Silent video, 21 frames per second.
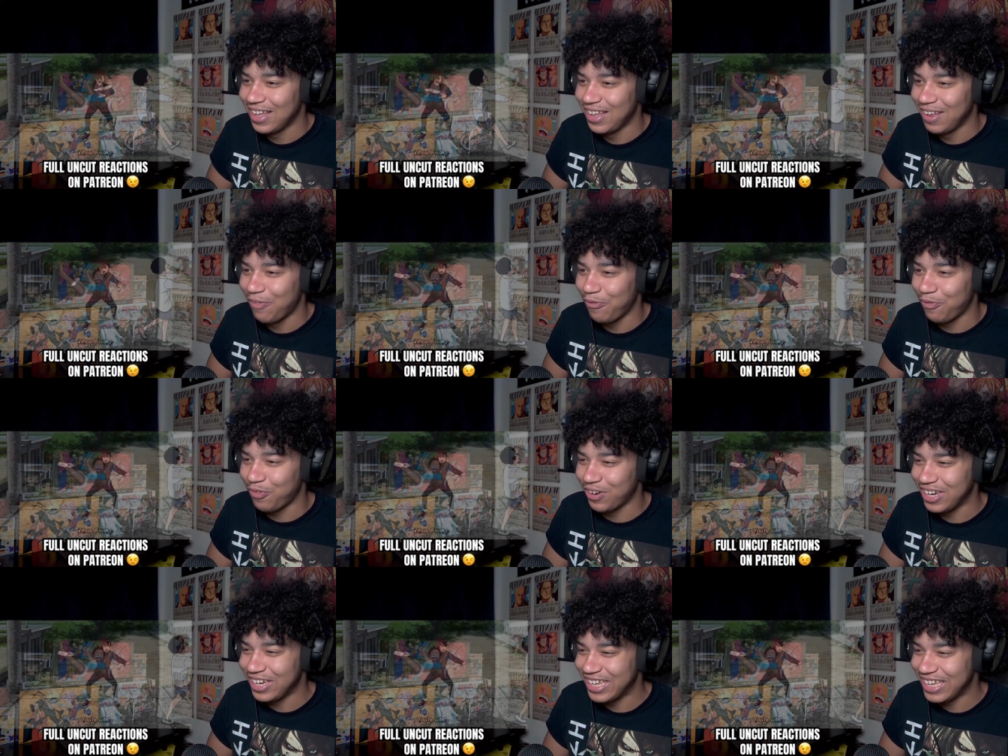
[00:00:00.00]

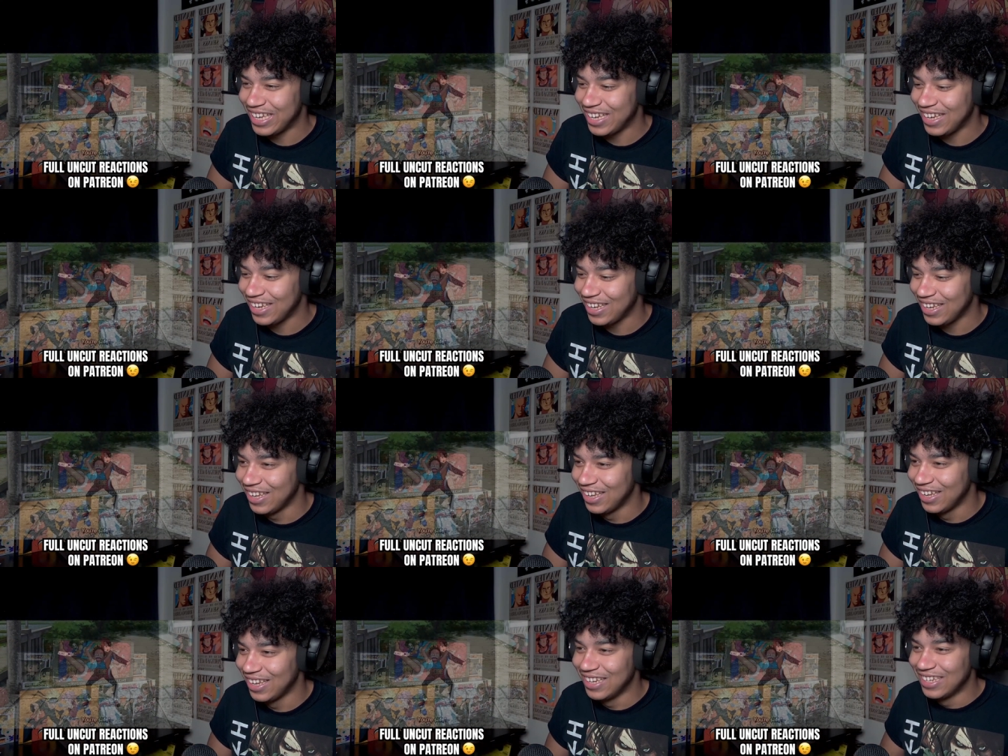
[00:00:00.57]

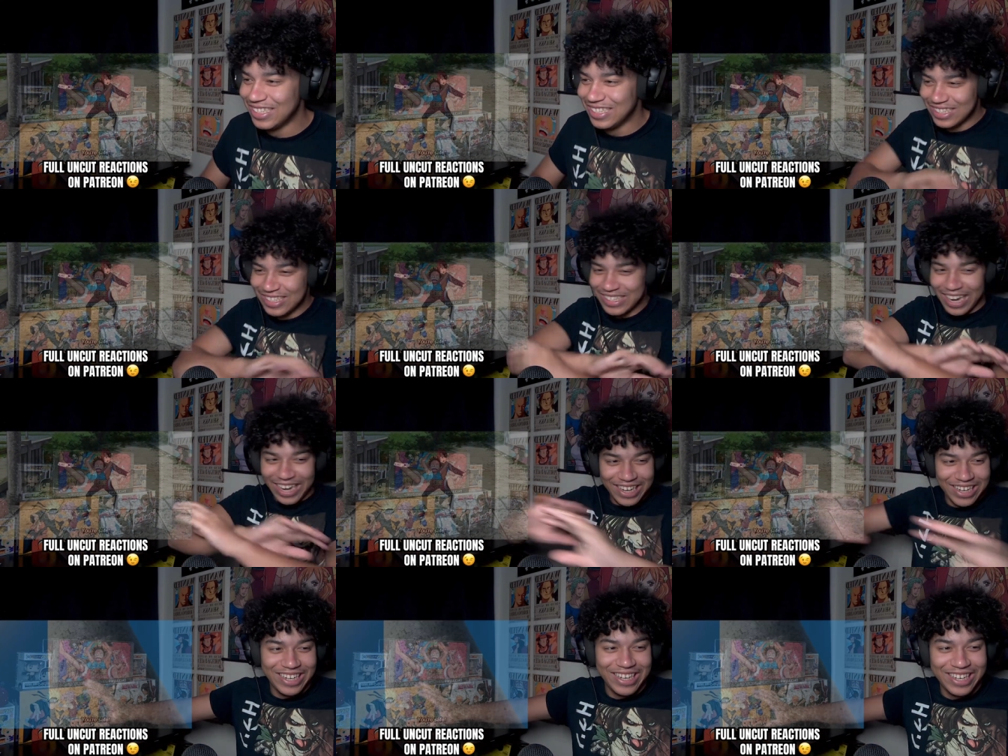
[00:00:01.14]
Freaky.
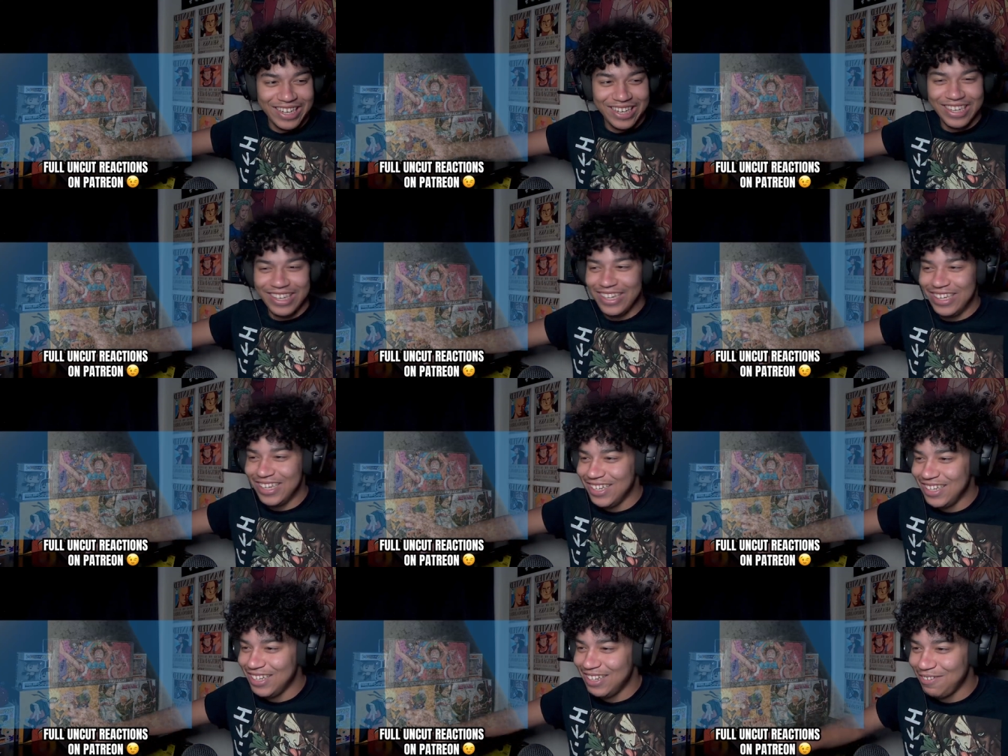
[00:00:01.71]

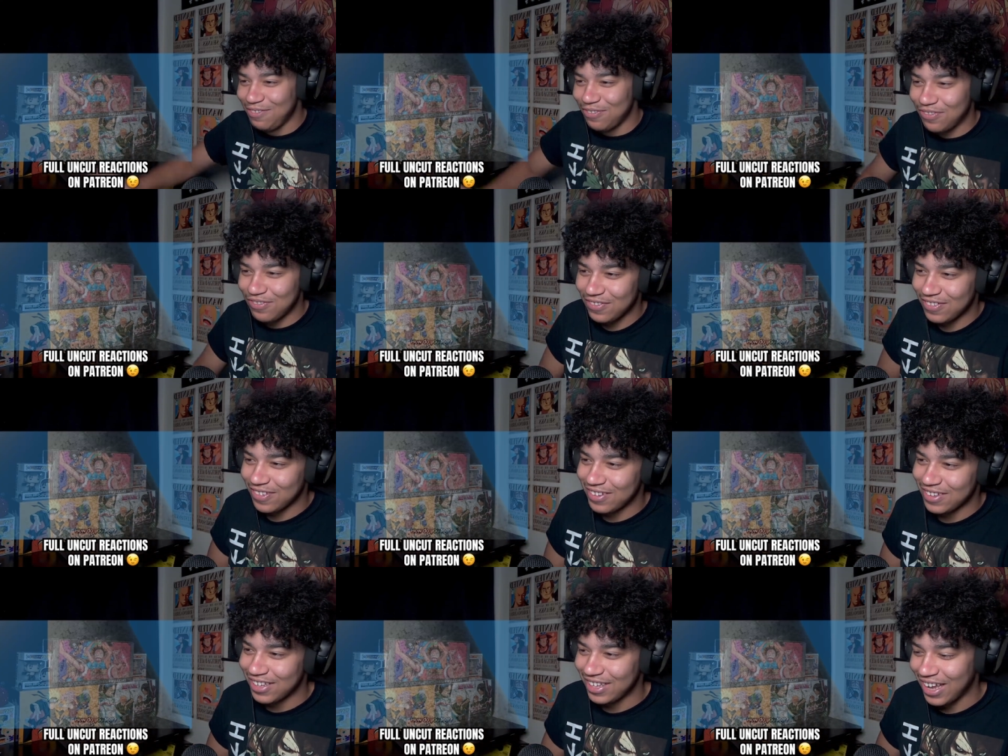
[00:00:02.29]
Safe!
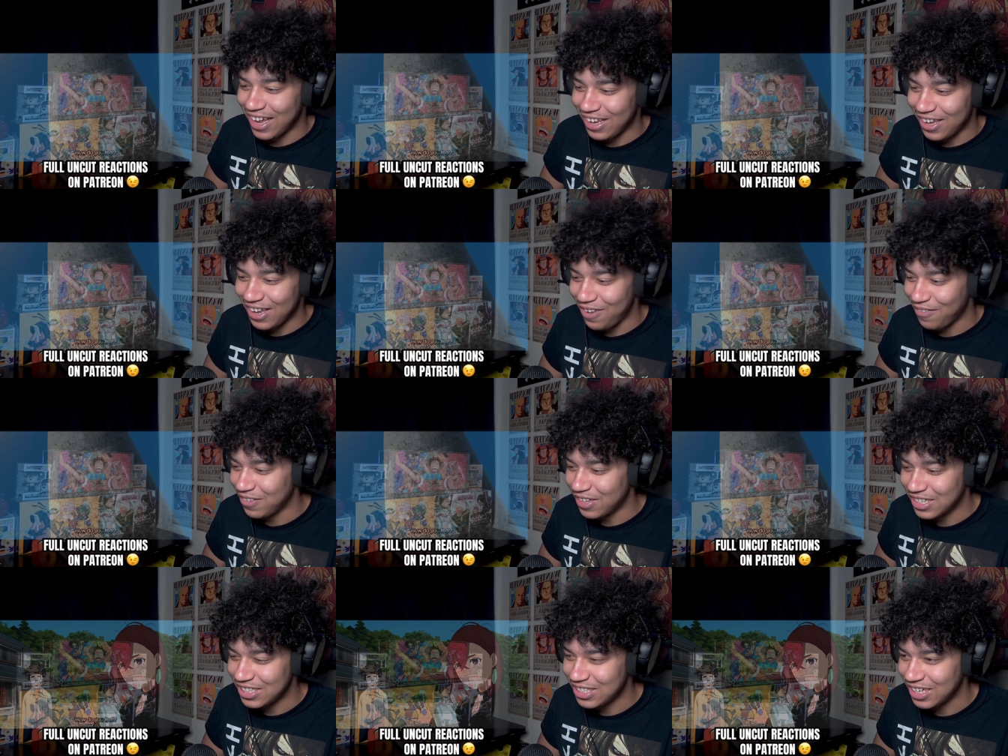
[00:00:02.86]
I love
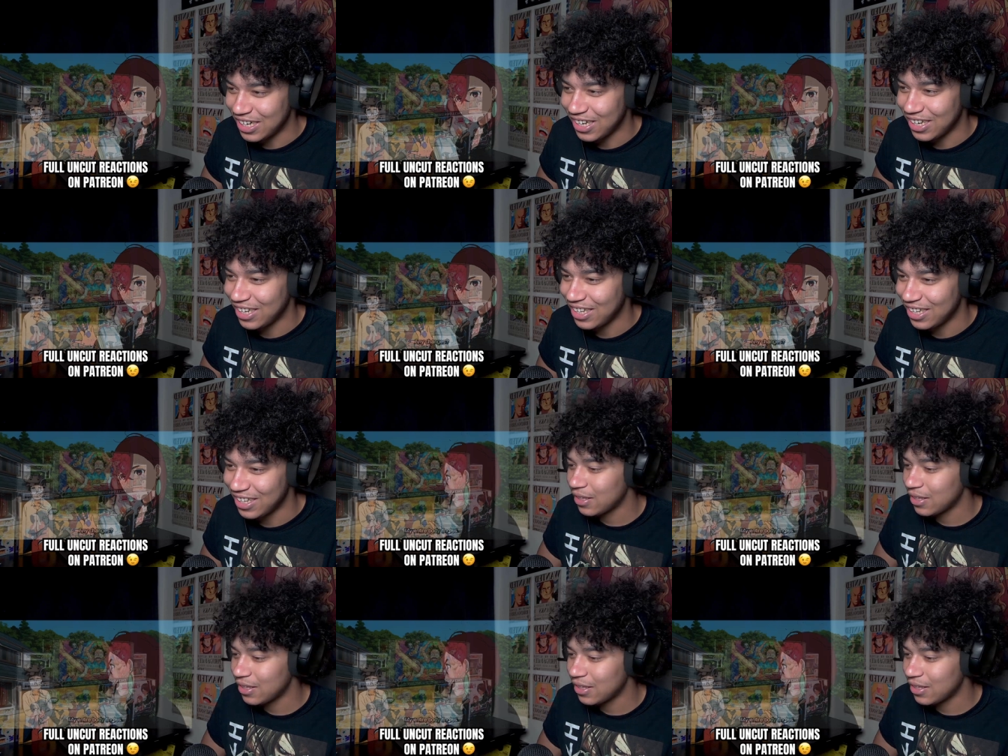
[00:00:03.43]
this shit.